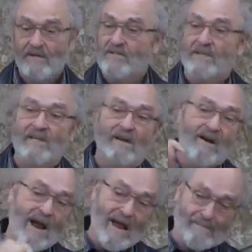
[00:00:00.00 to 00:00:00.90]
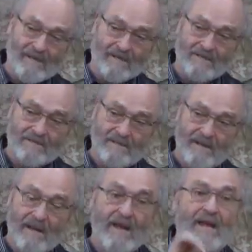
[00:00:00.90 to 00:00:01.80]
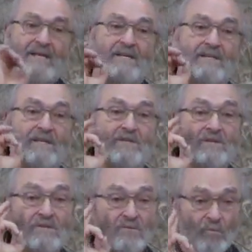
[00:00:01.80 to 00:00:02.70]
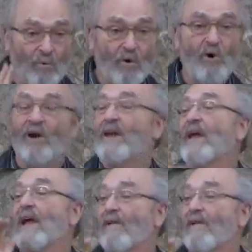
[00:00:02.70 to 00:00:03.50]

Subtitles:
to kill our happiness, and to destroy